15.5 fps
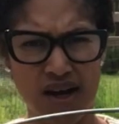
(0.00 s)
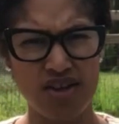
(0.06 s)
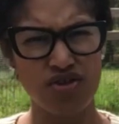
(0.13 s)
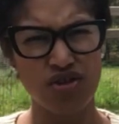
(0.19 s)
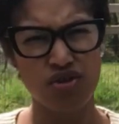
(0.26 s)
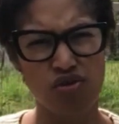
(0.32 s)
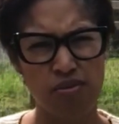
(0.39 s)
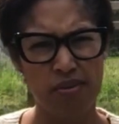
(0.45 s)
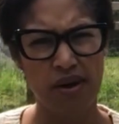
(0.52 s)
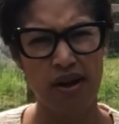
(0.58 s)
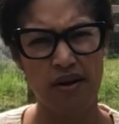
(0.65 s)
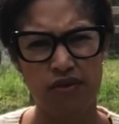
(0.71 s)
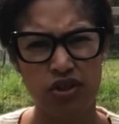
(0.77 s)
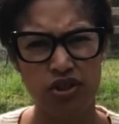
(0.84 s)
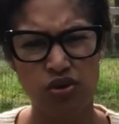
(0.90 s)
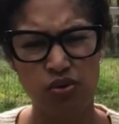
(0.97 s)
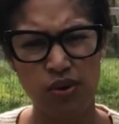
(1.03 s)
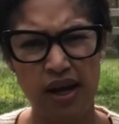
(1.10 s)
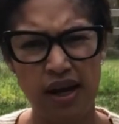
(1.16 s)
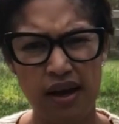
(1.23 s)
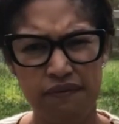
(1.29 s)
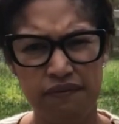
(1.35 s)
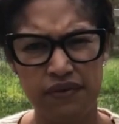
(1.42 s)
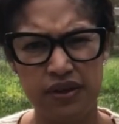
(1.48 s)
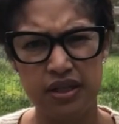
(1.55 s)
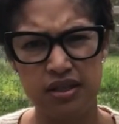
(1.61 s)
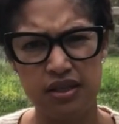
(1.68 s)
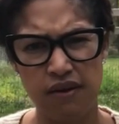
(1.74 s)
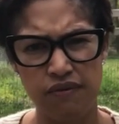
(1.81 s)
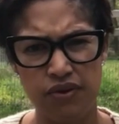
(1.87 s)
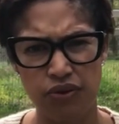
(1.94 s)
I usually do them about every two and a half
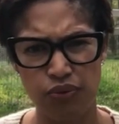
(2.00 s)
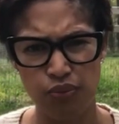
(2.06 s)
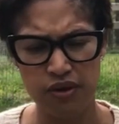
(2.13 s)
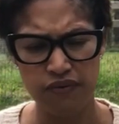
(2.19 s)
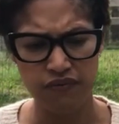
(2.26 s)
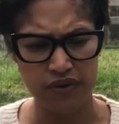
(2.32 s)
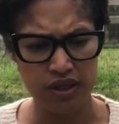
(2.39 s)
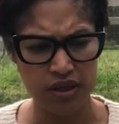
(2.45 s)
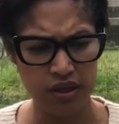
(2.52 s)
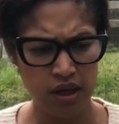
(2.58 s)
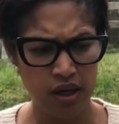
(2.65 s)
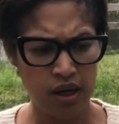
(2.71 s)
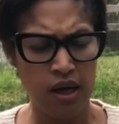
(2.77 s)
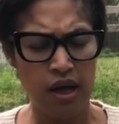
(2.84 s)
feet to every three feet.